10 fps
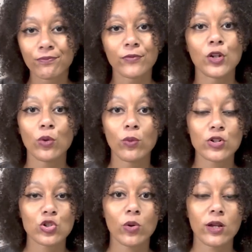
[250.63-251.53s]
what
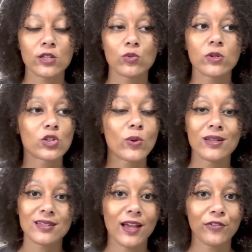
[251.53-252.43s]
choice? What's going
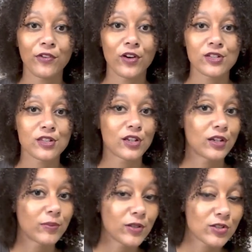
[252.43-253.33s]
to die first? Is it going
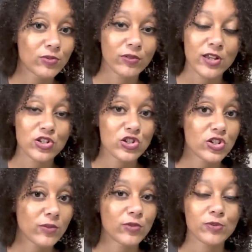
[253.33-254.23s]
to be this
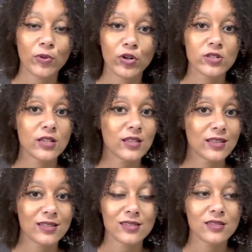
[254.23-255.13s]
relationship, this person,
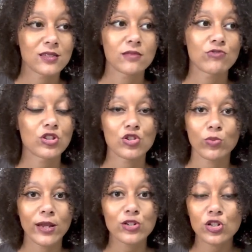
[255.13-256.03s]
this
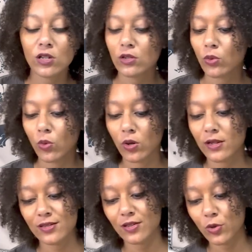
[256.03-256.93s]
situation? Or
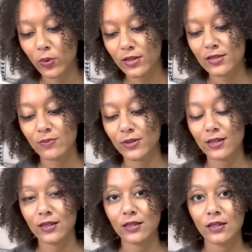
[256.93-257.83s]
is it going to
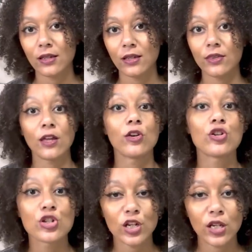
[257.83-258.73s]
be the
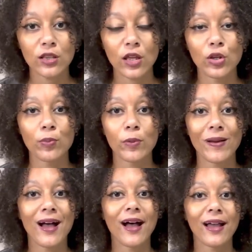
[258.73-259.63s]
energy that you put
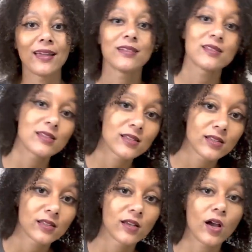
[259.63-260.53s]
behind
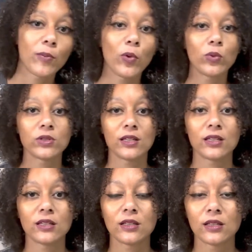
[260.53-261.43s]

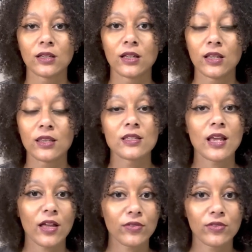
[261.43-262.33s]
upholding the
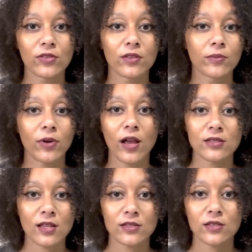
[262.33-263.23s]
death
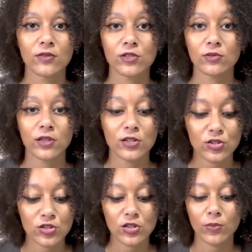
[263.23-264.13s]
process of this
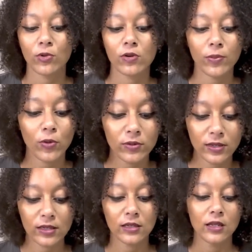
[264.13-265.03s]
relationship, or
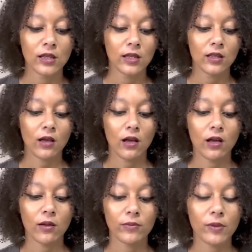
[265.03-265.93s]
upholding
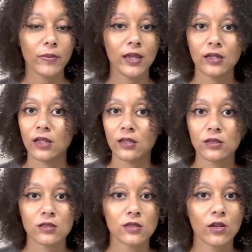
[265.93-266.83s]
the
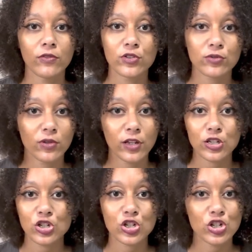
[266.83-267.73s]
maintenance of this
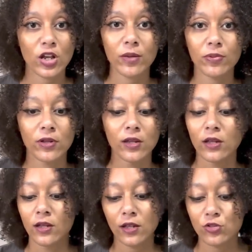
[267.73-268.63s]
relationship?
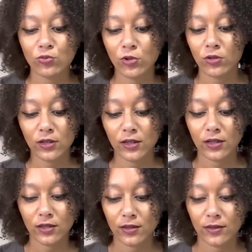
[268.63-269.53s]
It's
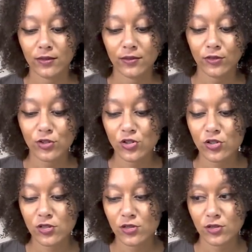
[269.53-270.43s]
really, there's
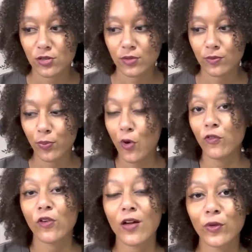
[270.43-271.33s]
just, both
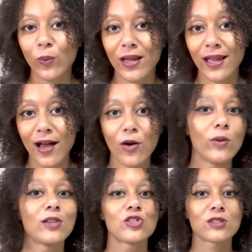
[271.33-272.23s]
are on the way out.
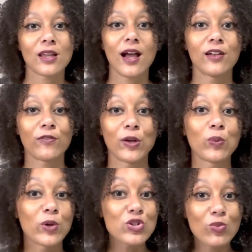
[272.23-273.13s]
It's just kind of like,
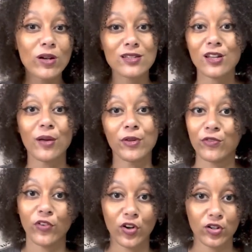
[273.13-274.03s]
which one is coming
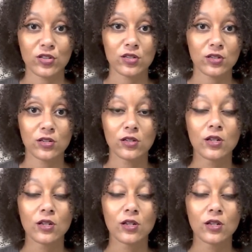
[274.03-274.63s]
first?